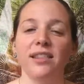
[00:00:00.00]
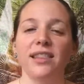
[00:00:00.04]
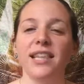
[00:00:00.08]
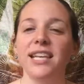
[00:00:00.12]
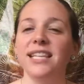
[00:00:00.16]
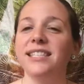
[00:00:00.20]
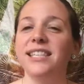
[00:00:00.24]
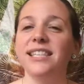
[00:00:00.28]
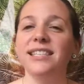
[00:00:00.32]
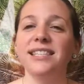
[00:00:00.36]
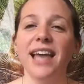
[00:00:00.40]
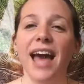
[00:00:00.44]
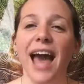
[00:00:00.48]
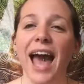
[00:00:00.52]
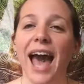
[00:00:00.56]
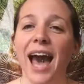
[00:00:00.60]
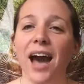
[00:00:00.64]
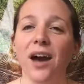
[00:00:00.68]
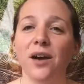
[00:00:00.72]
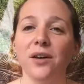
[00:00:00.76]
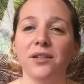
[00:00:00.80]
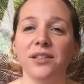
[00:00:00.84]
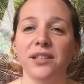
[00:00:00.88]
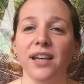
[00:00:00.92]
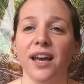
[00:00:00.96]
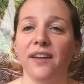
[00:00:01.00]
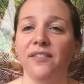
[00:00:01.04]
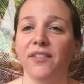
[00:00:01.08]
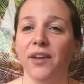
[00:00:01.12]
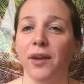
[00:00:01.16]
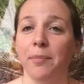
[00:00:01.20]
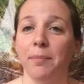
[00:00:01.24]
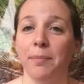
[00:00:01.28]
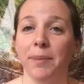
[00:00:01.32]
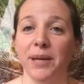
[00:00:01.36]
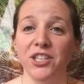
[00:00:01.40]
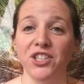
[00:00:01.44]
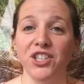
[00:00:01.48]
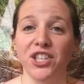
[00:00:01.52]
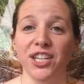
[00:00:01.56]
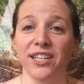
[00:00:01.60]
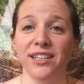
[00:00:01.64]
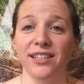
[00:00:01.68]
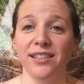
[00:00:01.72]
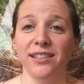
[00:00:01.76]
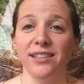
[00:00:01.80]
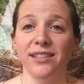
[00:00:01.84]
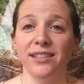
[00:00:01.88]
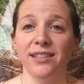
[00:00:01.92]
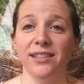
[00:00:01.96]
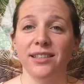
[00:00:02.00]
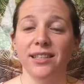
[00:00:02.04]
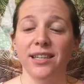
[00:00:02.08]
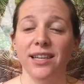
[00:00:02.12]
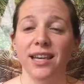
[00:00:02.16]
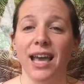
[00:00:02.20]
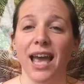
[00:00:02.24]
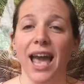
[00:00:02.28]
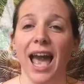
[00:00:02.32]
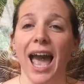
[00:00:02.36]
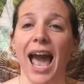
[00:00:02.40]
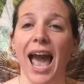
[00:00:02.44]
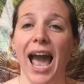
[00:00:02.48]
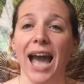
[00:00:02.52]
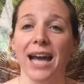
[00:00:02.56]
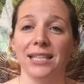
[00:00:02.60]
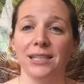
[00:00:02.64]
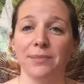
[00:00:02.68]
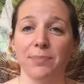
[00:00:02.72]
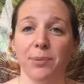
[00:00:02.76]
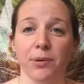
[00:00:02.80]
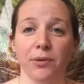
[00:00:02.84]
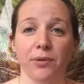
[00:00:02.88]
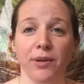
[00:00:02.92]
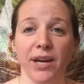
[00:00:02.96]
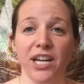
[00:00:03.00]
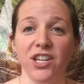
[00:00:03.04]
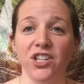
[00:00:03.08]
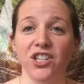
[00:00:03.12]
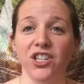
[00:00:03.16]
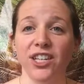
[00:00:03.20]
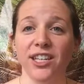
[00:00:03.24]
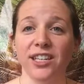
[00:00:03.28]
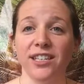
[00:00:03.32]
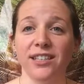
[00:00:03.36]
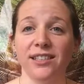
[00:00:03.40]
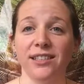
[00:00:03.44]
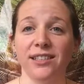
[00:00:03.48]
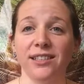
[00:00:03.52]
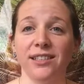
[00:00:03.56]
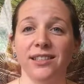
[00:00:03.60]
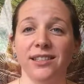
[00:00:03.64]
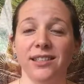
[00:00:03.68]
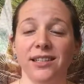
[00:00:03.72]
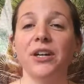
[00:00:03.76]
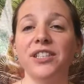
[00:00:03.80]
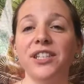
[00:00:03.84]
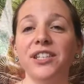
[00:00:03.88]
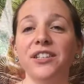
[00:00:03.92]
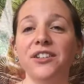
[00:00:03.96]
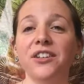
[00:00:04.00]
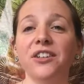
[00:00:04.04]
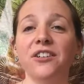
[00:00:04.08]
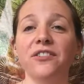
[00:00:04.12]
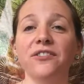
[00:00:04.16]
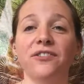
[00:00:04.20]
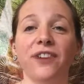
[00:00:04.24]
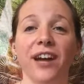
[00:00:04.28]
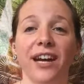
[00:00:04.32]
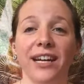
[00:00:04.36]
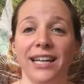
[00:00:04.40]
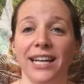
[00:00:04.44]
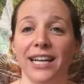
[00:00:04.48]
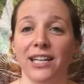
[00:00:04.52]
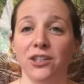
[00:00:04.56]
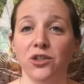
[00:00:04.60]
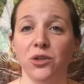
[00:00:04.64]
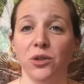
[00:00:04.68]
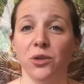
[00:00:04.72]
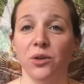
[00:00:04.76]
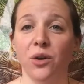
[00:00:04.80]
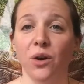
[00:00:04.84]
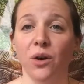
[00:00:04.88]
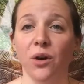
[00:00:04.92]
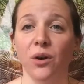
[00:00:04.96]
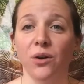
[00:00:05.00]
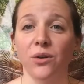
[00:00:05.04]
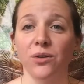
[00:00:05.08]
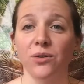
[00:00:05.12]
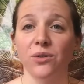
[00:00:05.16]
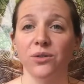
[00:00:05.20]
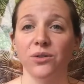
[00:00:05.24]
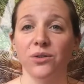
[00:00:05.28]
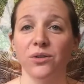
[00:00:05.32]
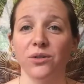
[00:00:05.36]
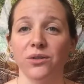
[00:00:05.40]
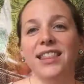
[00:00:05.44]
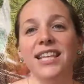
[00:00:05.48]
This is the house of ambitions, aspirations, personal financial goals.